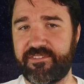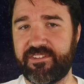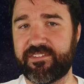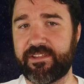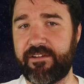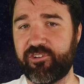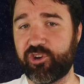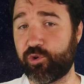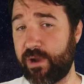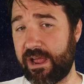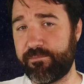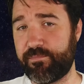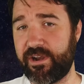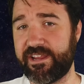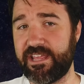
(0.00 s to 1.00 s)
have discovered
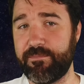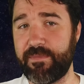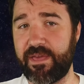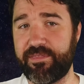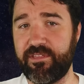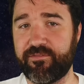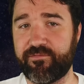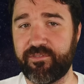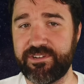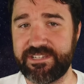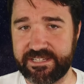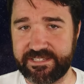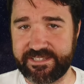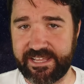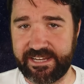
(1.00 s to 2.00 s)
groundbreaking methods for
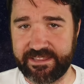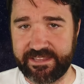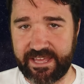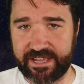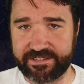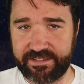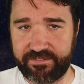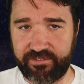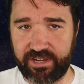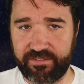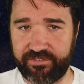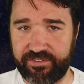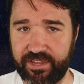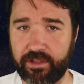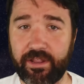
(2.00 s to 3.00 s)
dictating the activity
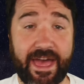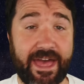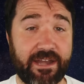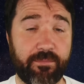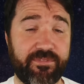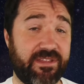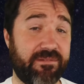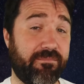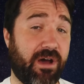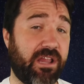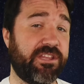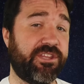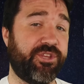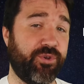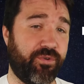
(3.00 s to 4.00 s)
of single atoms and
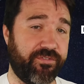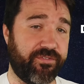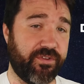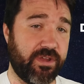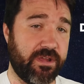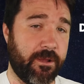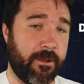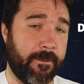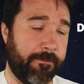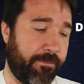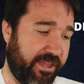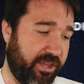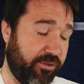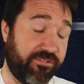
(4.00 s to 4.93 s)
molecules. By